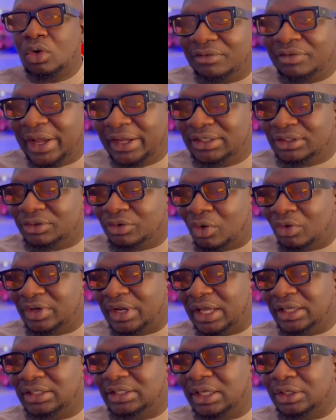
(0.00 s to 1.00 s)
Right
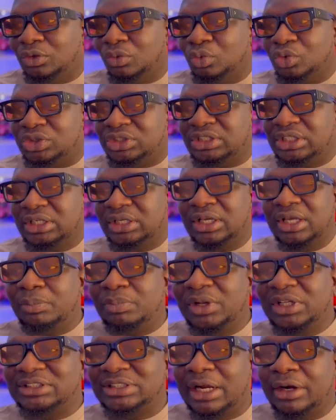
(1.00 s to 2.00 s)
under here, you will see the
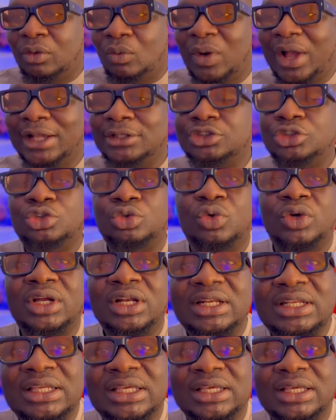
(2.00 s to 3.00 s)
place that requires you to
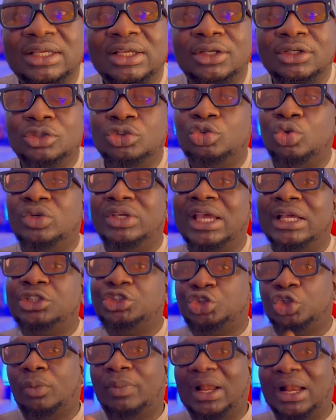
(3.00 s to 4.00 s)
click to
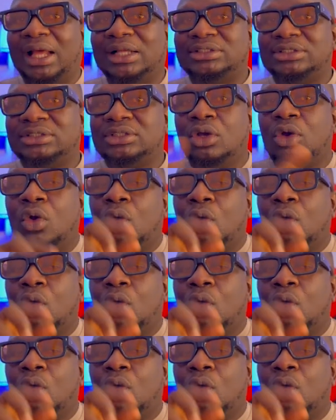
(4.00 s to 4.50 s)
get job alerts.